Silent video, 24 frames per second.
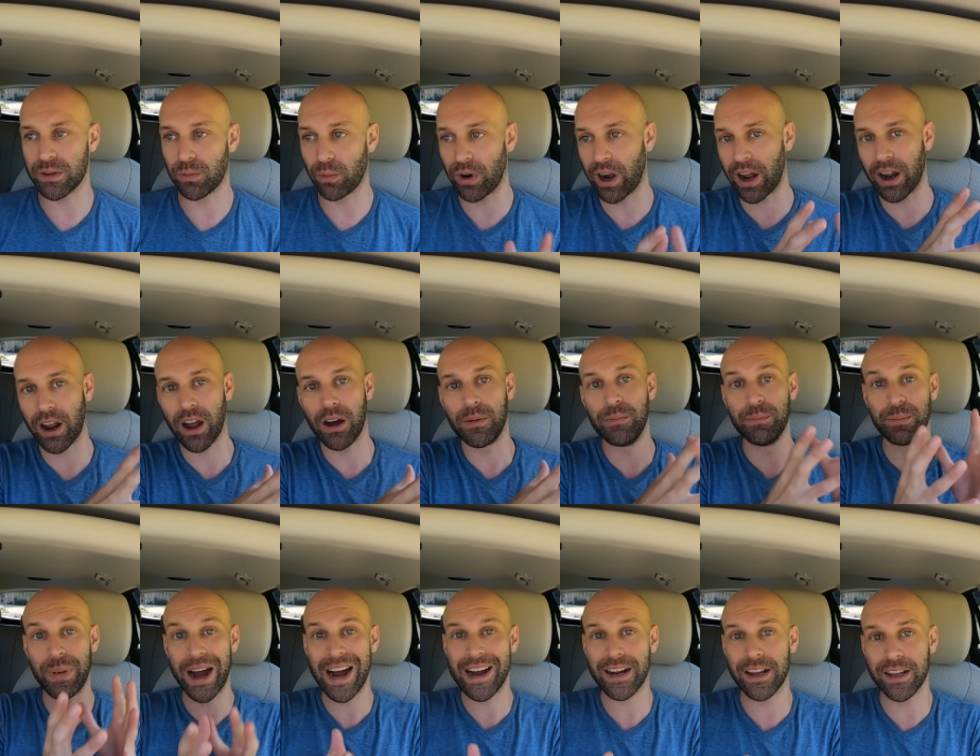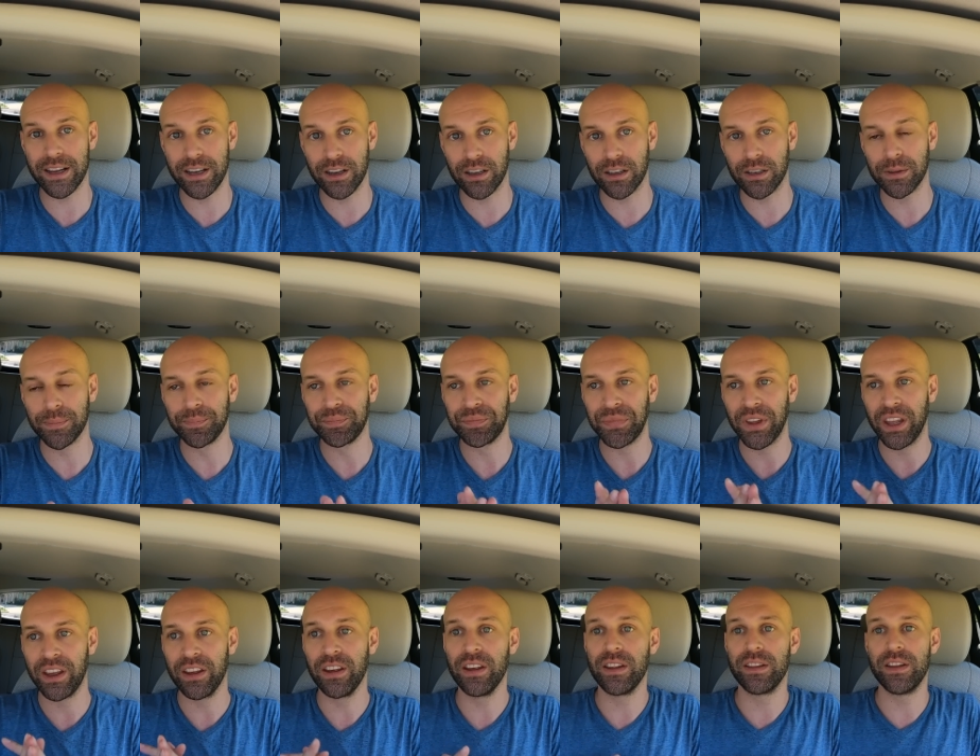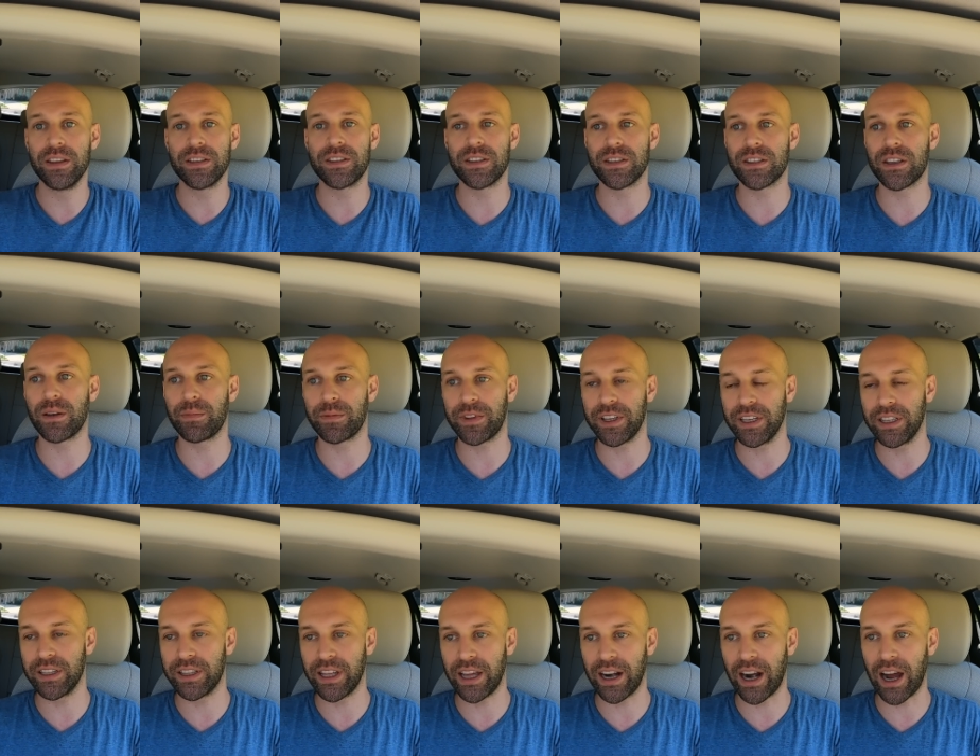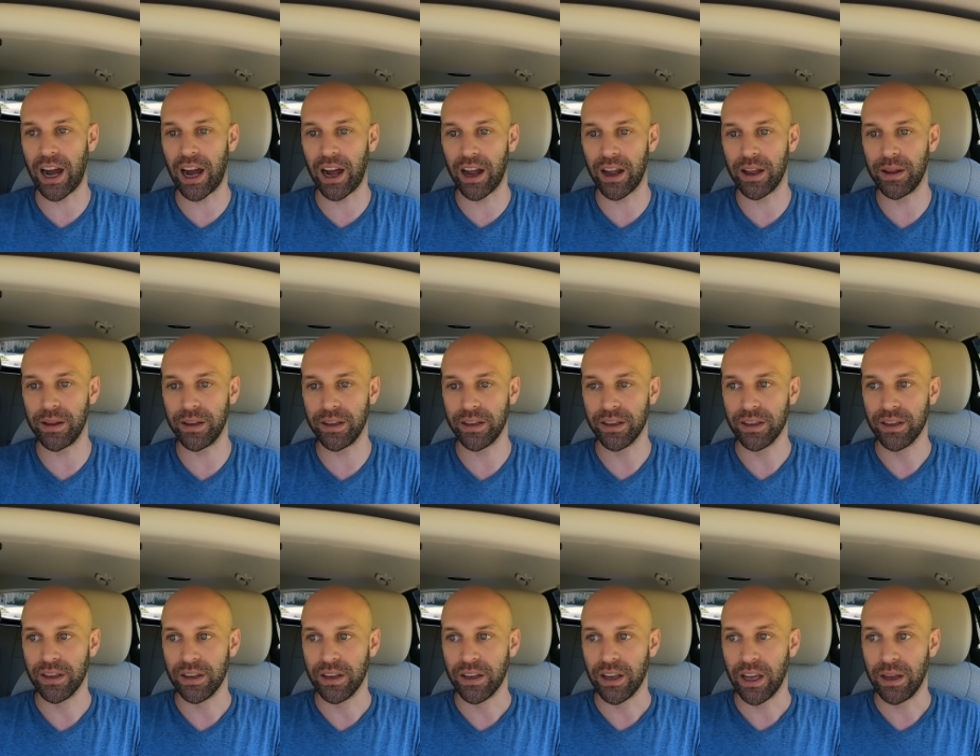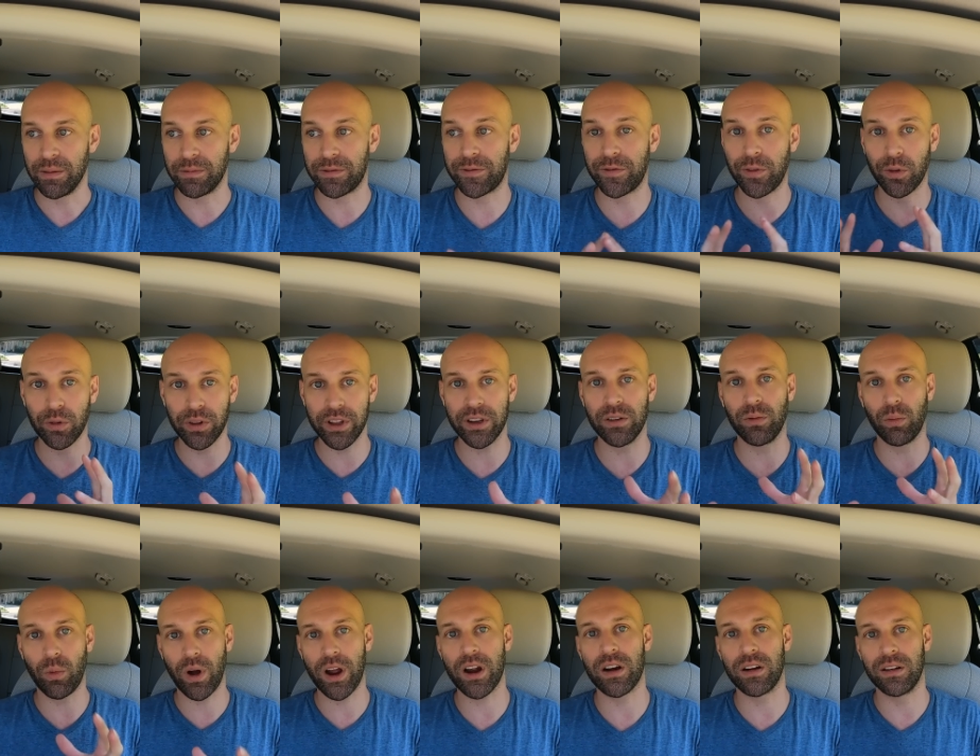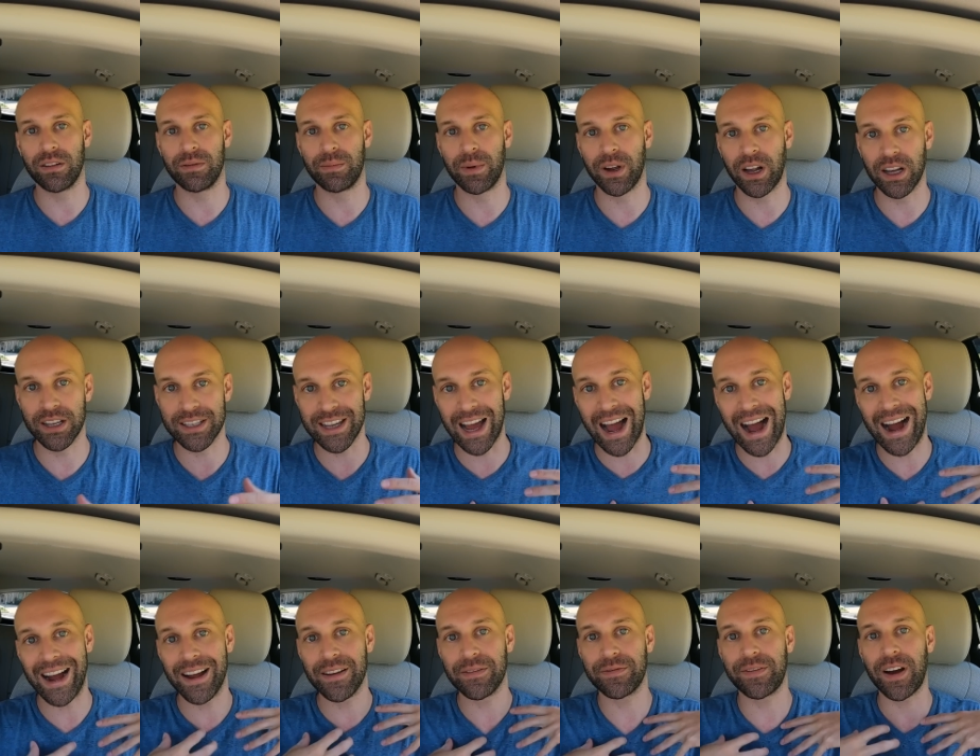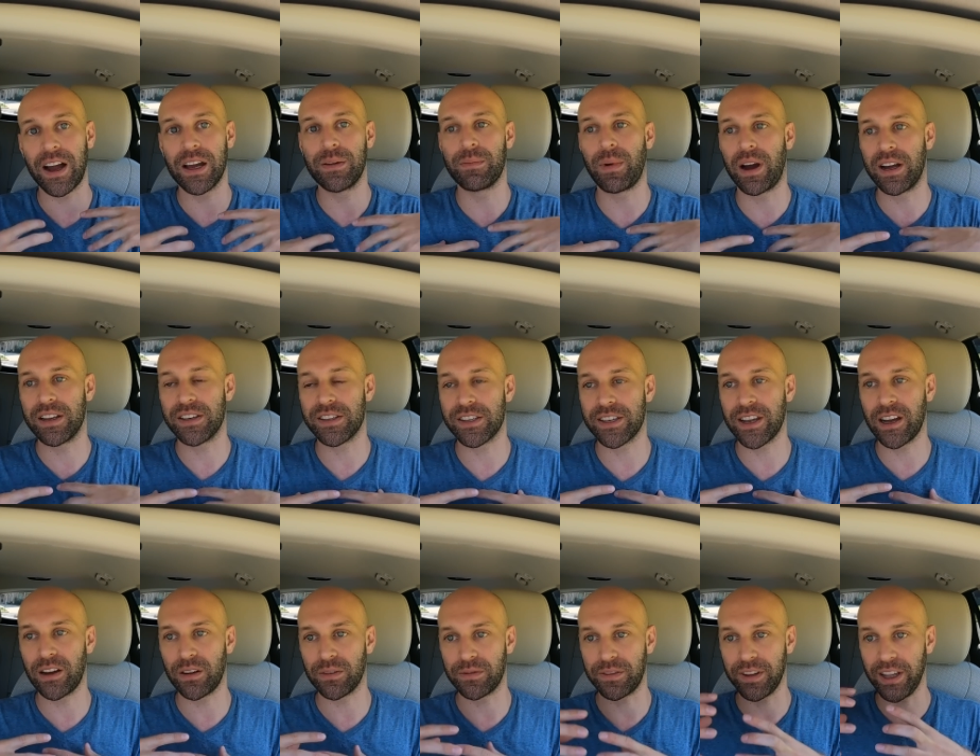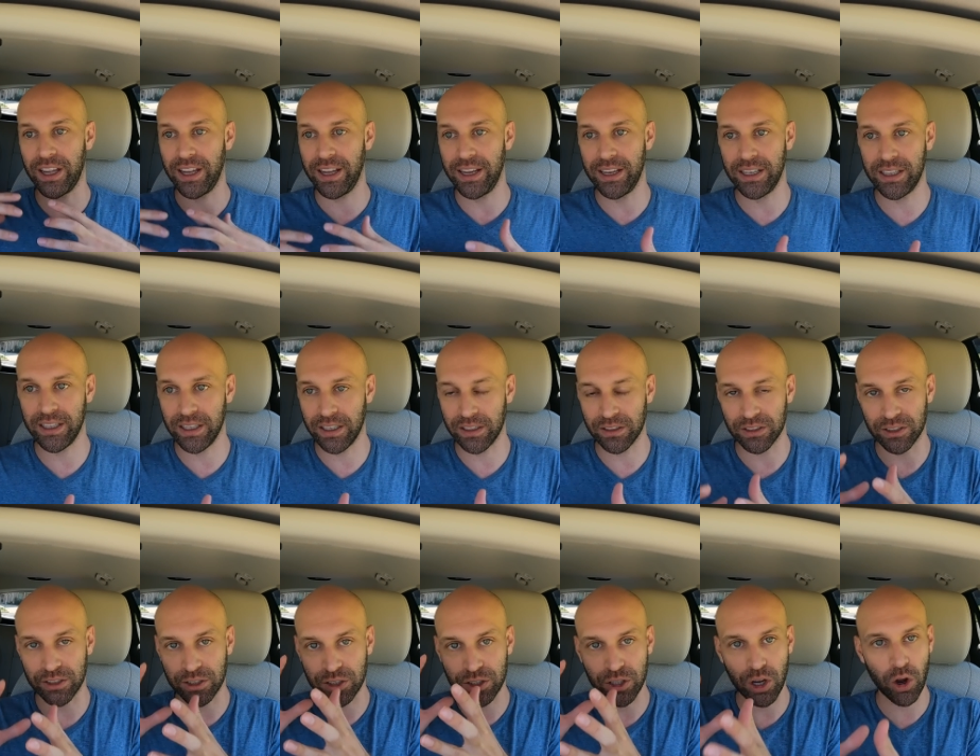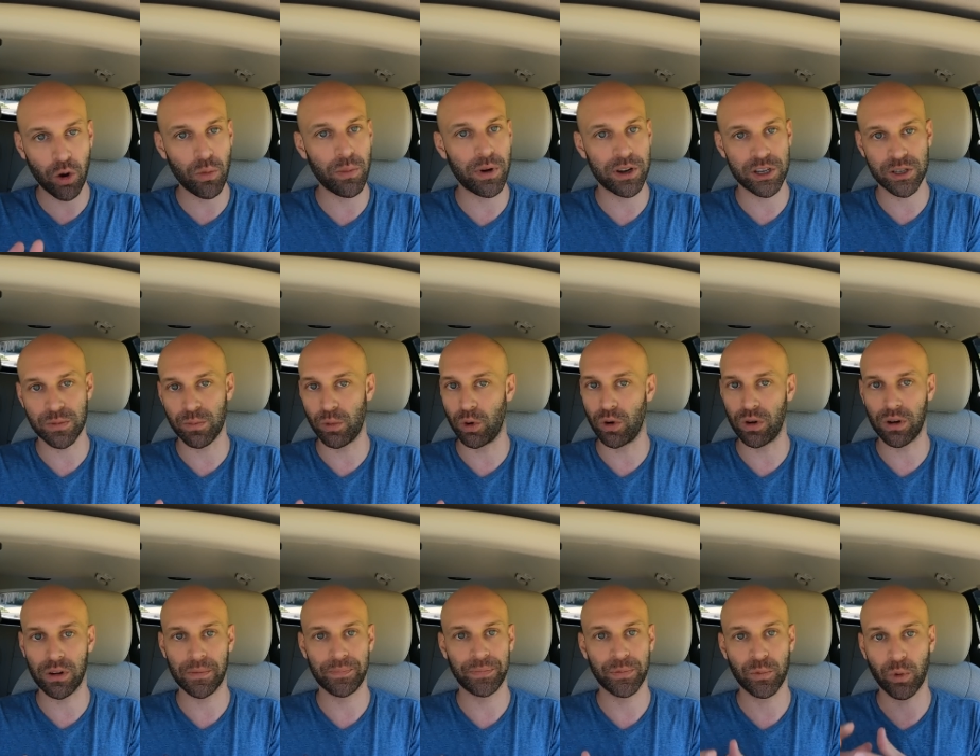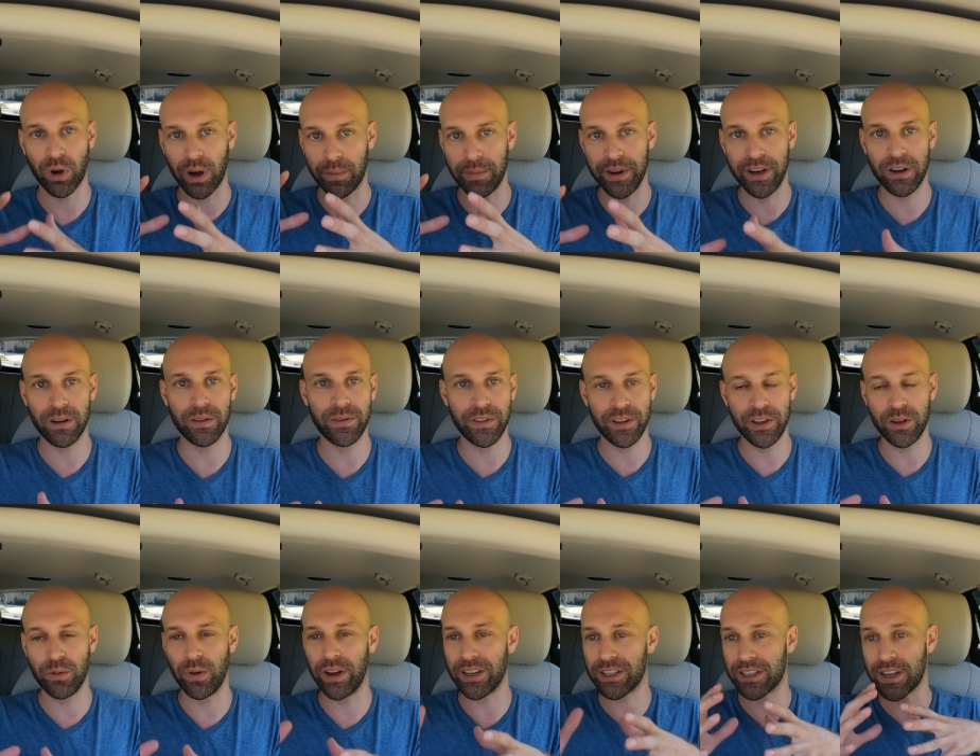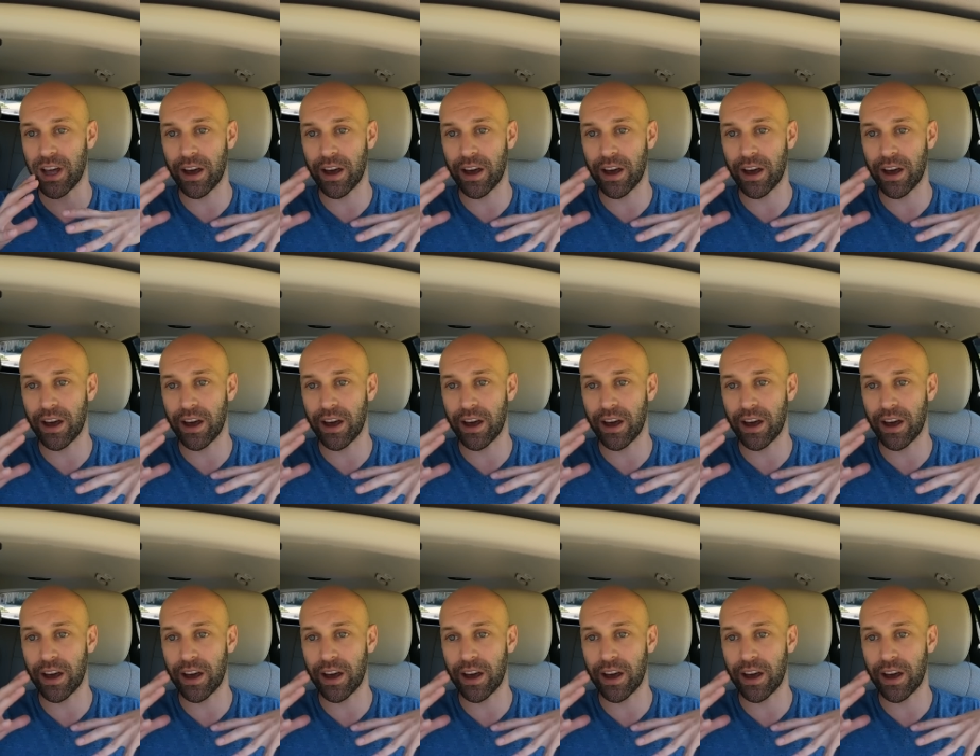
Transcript: And when I come back here, this is something that I am fully aware of because I find myself eating so much more when I'm here in the US.